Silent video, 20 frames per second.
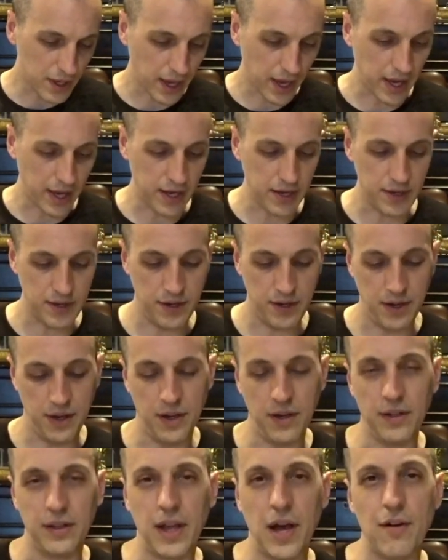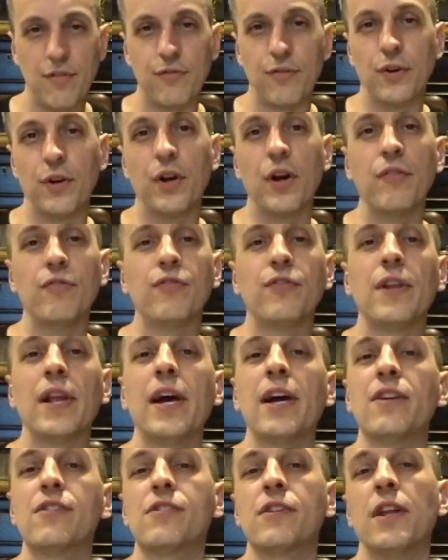and uh, allow for a
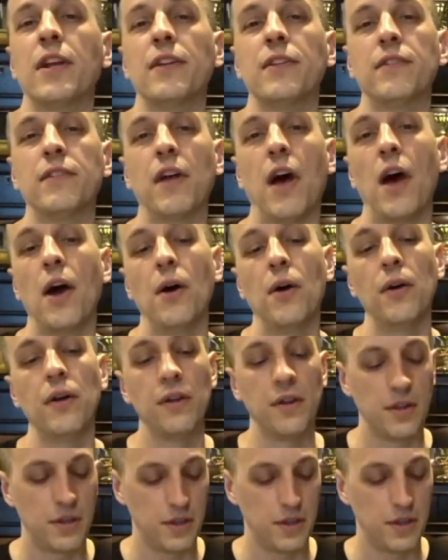flashlight style